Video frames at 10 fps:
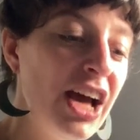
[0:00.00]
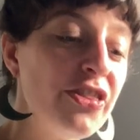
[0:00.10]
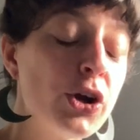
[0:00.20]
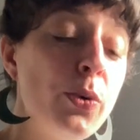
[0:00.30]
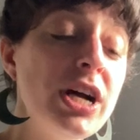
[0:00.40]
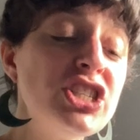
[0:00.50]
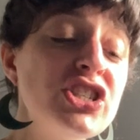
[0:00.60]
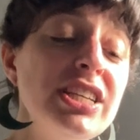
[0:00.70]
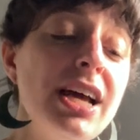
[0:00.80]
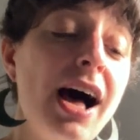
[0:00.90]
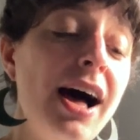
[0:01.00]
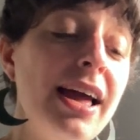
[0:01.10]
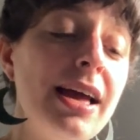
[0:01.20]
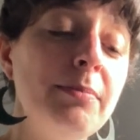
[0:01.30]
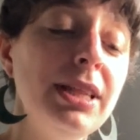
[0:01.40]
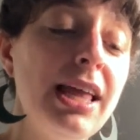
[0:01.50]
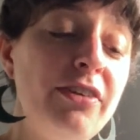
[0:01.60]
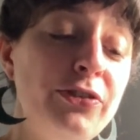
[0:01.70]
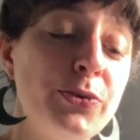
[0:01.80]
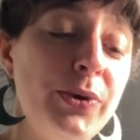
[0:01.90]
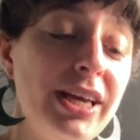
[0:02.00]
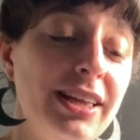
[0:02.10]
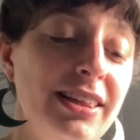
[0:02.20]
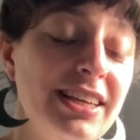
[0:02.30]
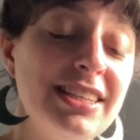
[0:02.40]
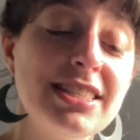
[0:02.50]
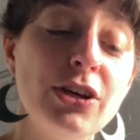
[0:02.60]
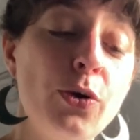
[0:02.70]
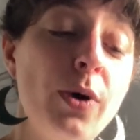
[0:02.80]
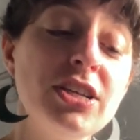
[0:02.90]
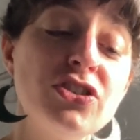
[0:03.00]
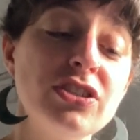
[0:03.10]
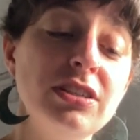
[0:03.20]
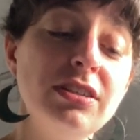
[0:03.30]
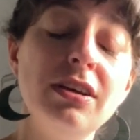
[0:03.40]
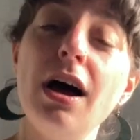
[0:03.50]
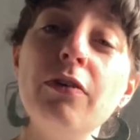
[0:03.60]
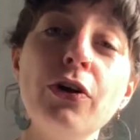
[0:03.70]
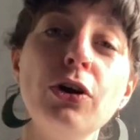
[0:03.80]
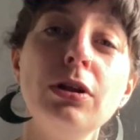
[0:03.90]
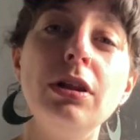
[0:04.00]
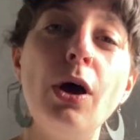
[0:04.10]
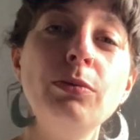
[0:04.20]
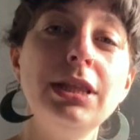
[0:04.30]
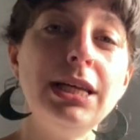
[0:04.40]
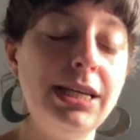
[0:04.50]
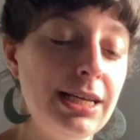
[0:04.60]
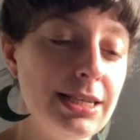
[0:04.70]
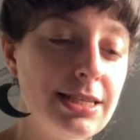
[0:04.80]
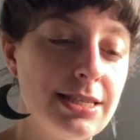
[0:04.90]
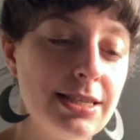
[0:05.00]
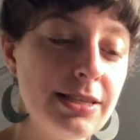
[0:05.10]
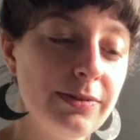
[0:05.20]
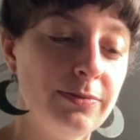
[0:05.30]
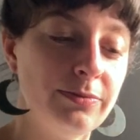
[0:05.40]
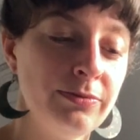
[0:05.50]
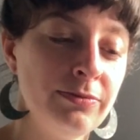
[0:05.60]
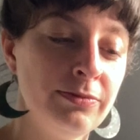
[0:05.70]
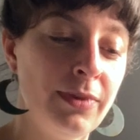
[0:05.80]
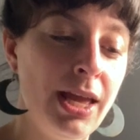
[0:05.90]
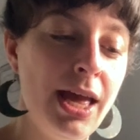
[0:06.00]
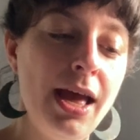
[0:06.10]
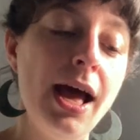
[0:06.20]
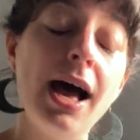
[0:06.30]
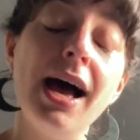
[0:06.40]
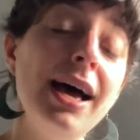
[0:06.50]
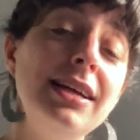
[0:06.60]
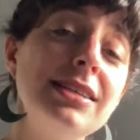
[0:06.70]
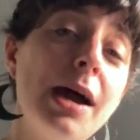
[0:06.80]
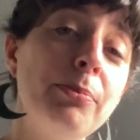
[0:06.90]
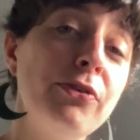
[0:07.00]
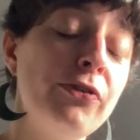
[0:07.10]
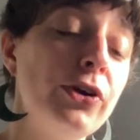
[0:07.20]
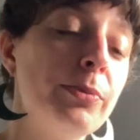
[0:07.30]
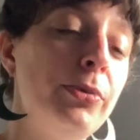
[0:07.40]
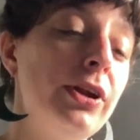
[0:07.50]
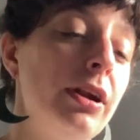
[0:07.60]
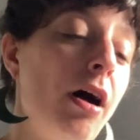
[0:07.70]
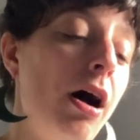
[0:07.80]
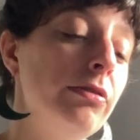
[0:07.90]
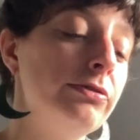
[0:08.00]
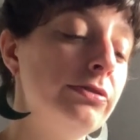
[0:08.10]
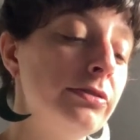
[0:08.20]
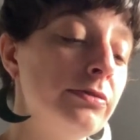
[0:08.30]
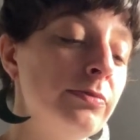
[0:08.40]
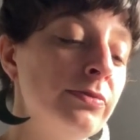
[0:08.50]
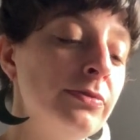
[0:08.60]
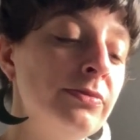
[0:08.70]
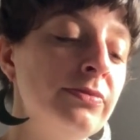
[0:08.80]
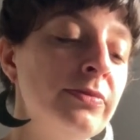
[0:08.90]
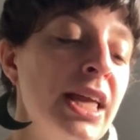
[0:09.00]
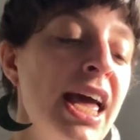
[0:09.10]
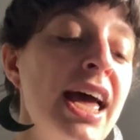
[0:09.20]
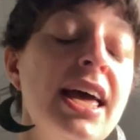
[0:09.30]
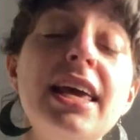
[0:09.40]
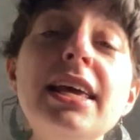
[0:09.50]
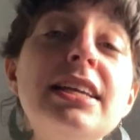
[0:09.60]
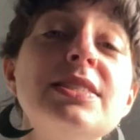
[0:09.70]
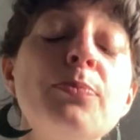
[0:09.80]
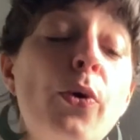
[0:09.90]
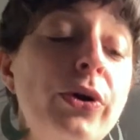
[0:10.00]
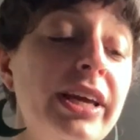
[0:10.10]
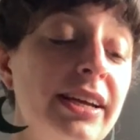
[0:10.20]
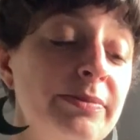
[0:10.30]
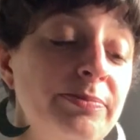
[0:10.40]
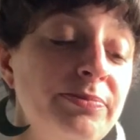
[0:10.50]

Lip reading: The question I am left with is the question of her loneliness, and I prefer to put it off. It is morning.